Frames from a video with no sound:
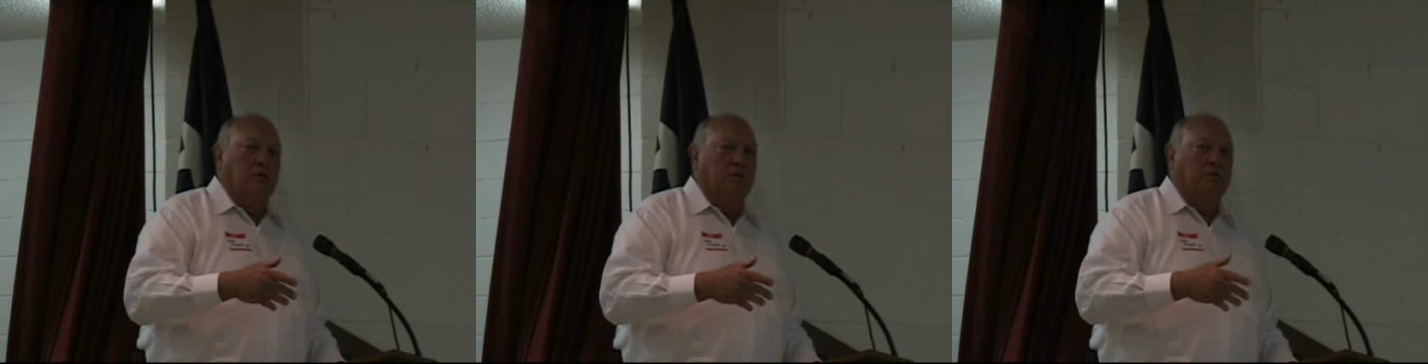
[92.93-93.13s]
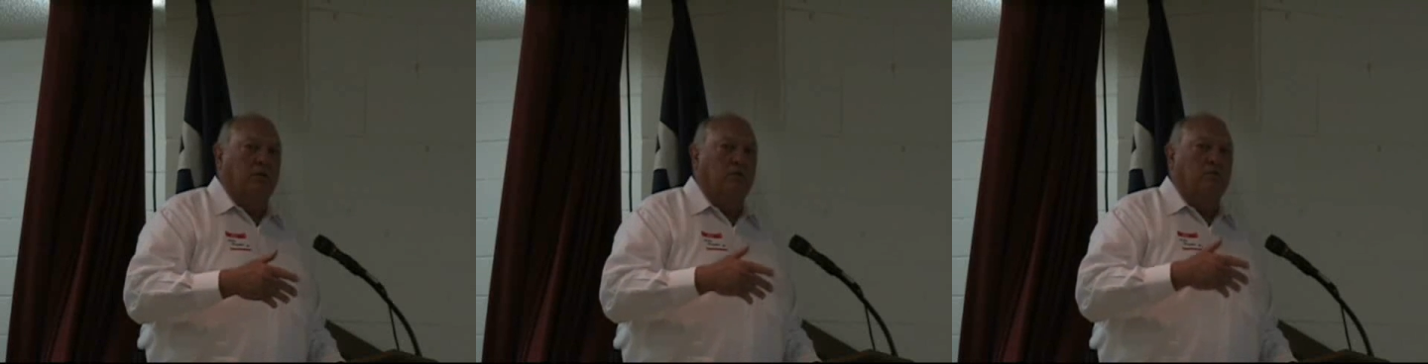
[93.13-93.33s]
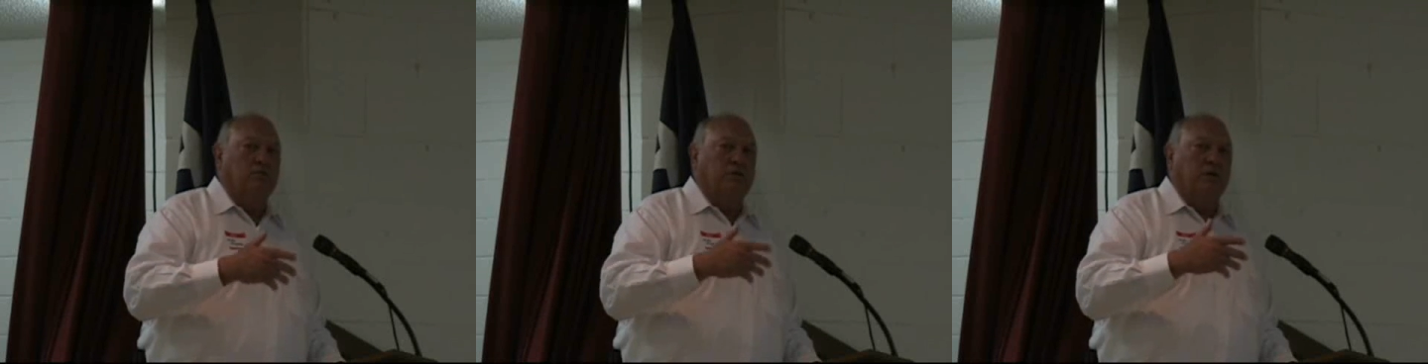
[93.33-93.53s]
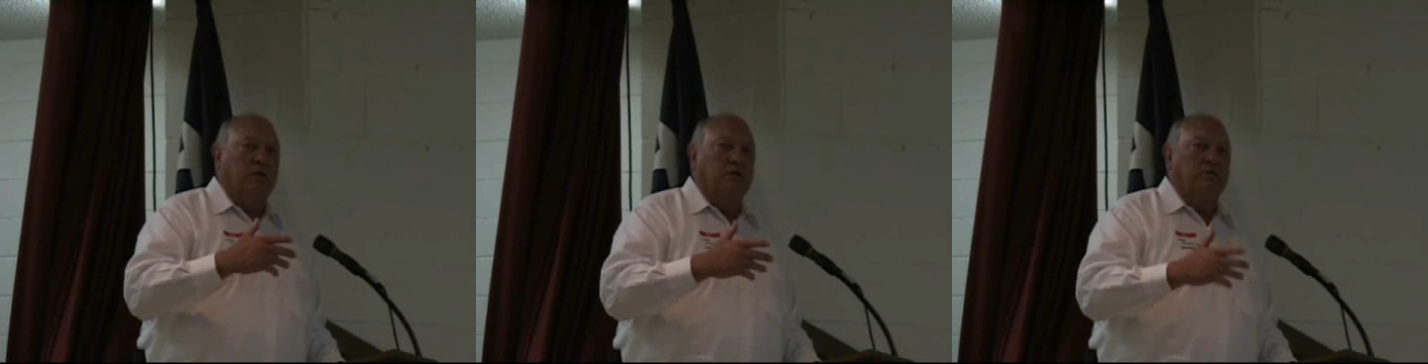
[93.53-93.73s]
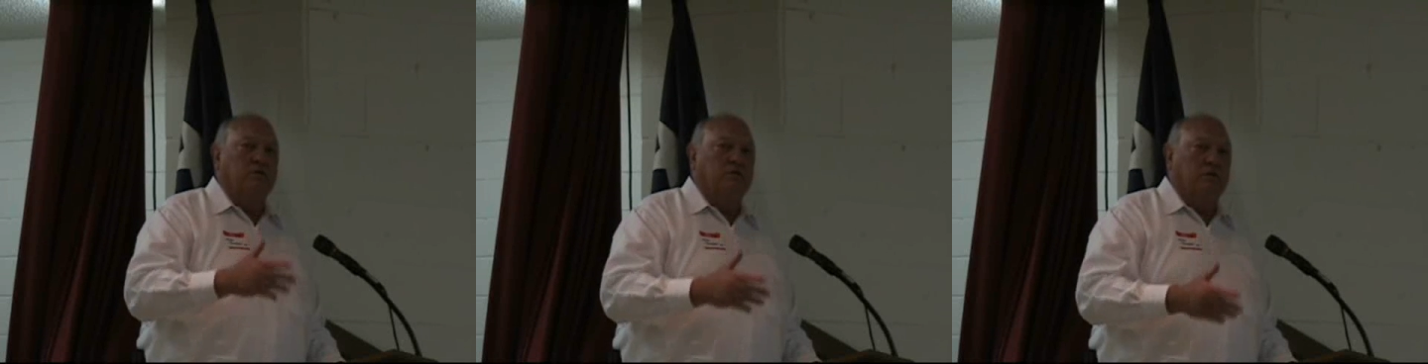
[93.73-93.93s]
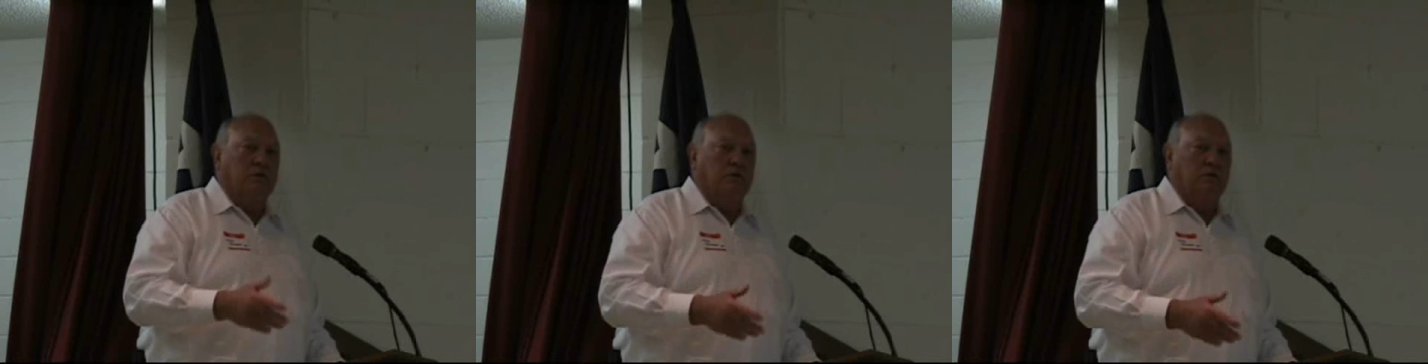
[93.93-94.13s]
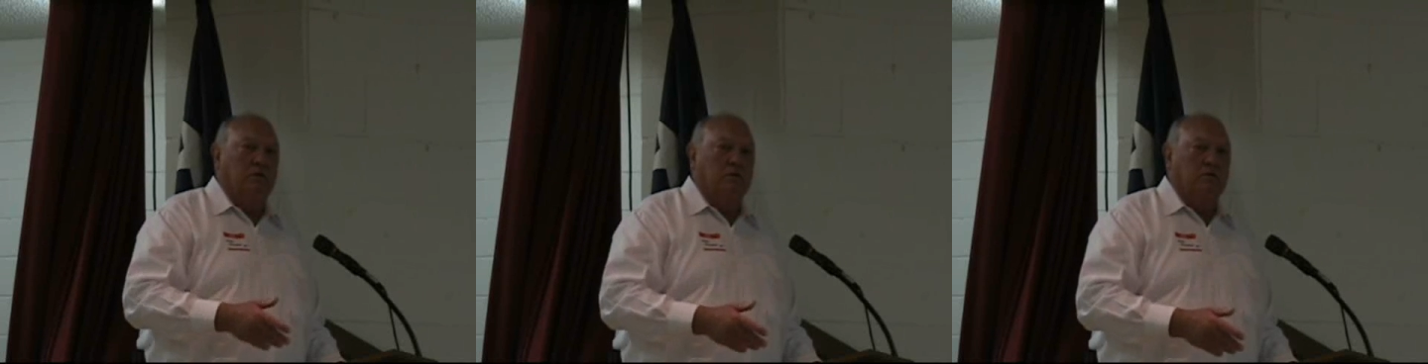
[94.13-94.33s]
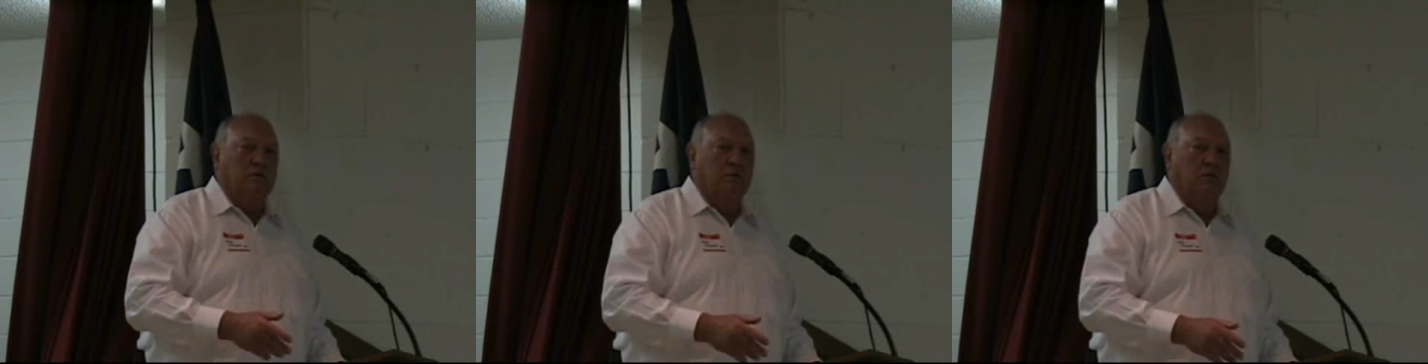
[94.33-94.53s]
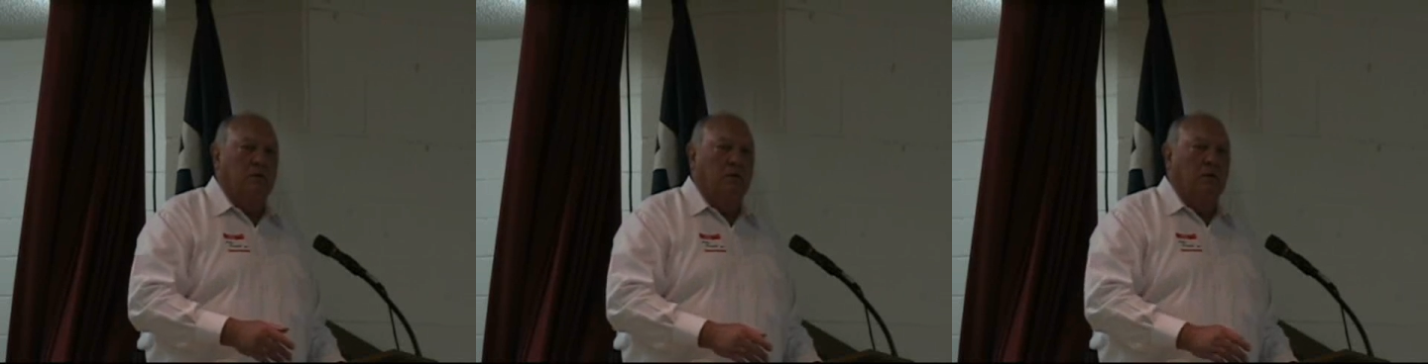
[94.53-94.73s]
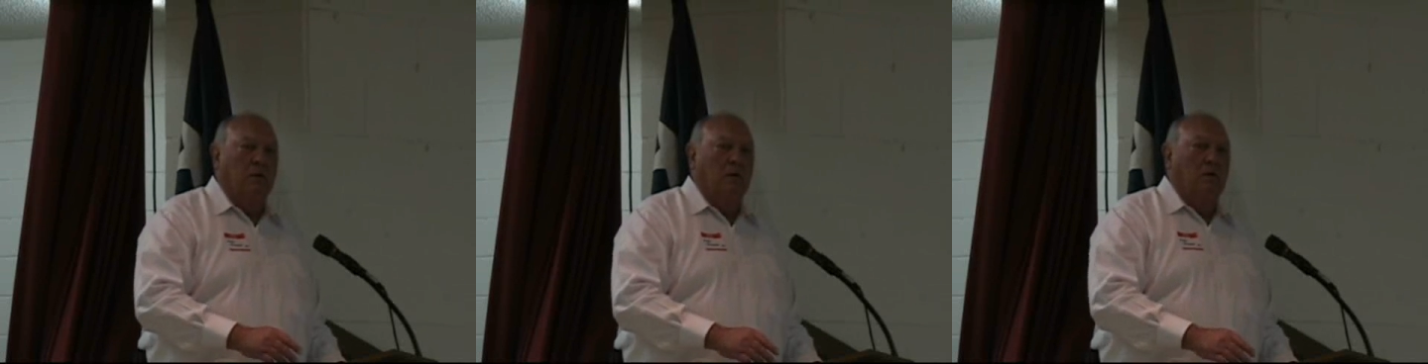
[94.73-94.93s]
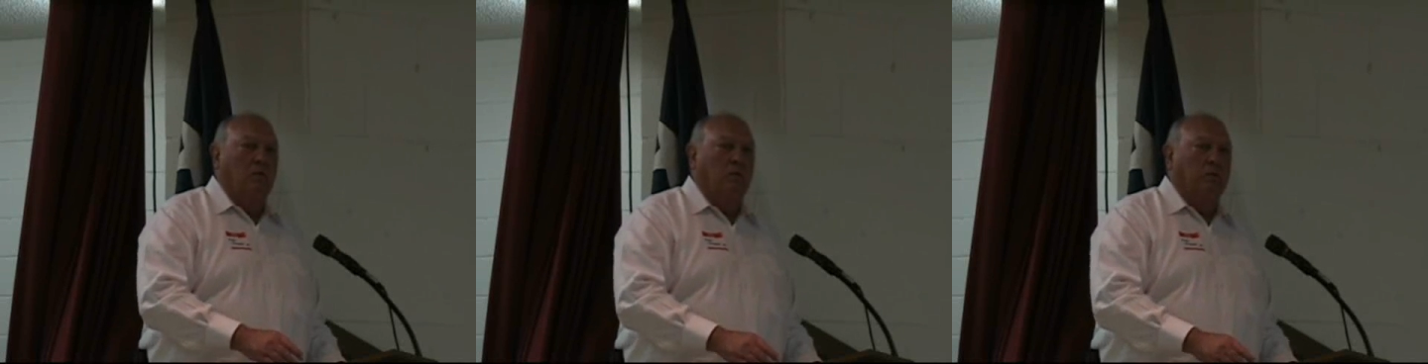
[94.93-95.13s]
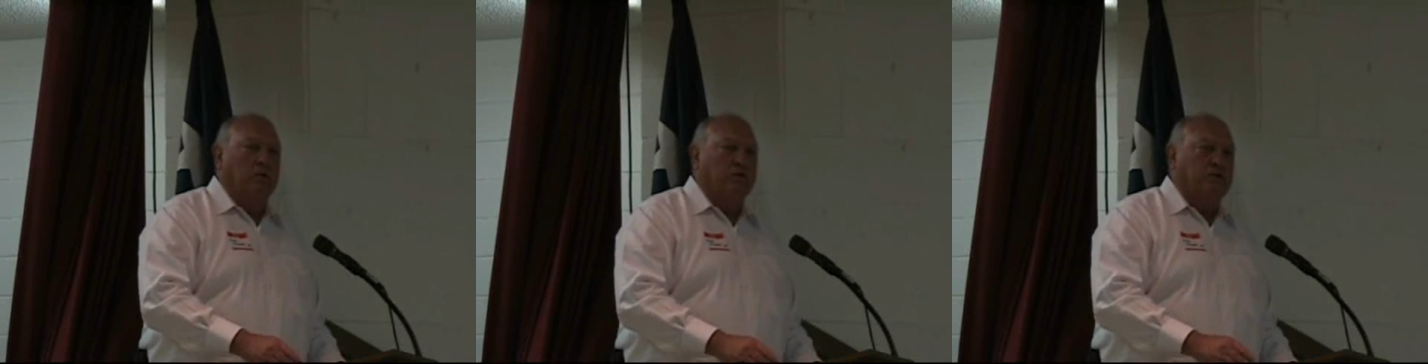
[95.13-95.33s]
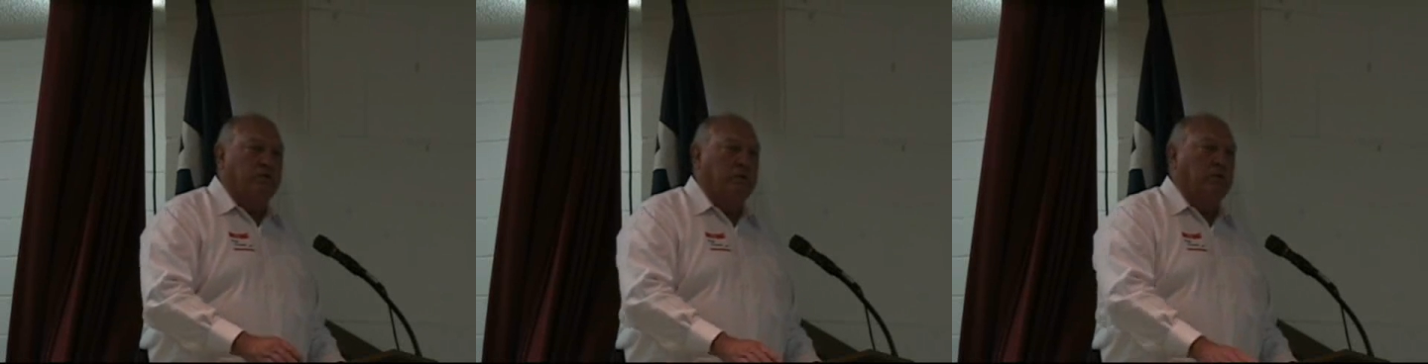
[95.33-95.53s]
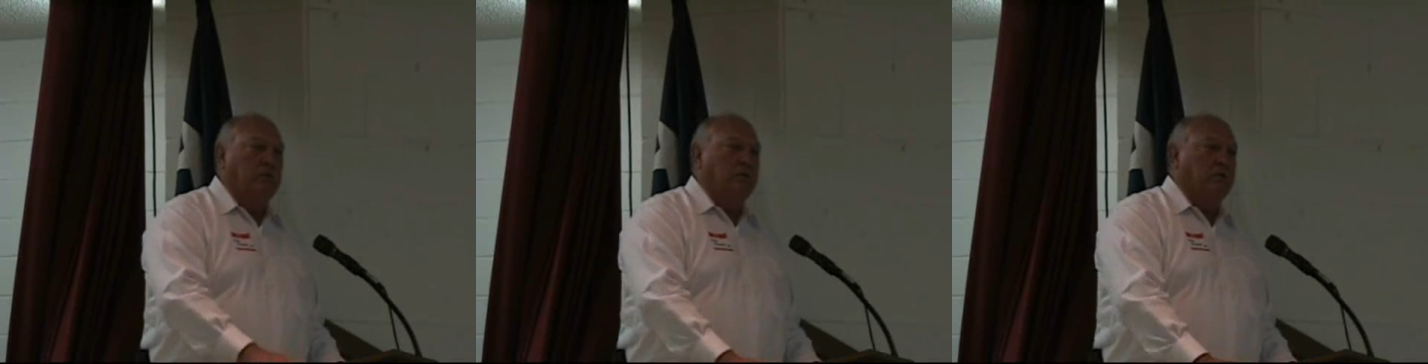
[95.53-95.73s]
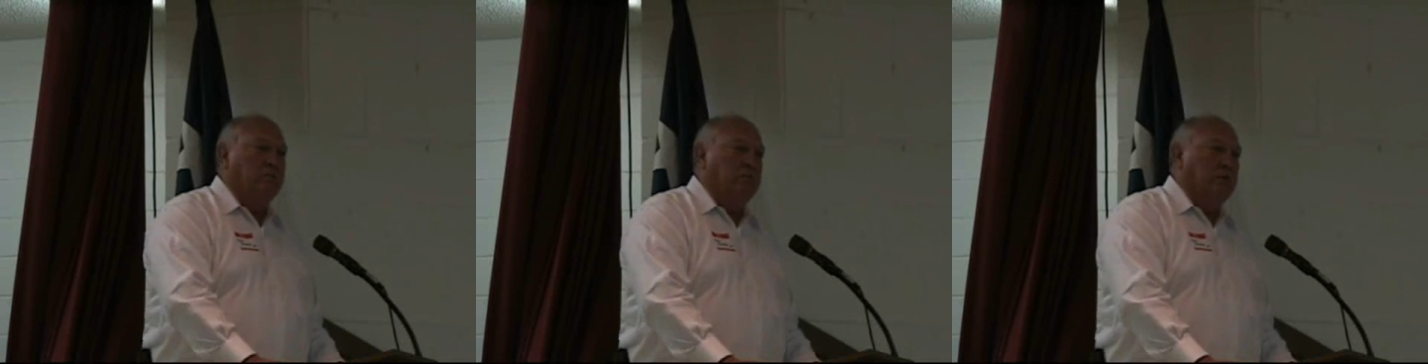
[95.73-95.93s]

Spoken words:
were instilled in me growing up in